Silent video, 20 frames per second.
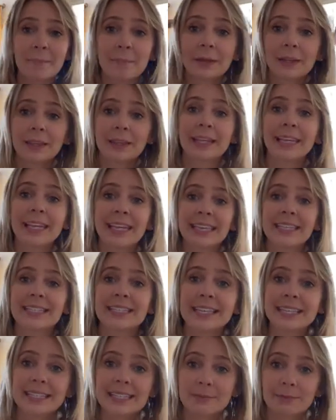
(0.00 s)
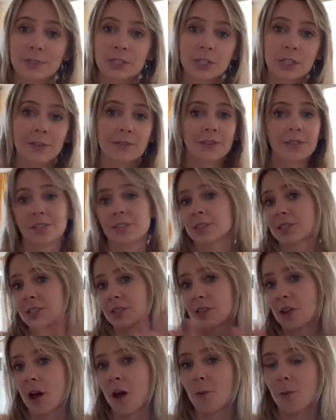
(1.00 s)
please get some service, does
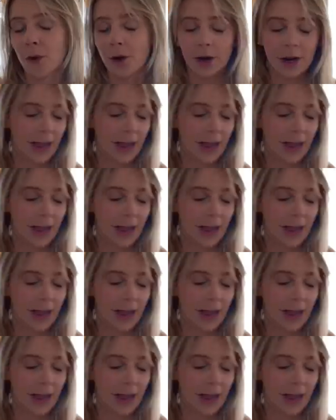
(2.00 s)
not work.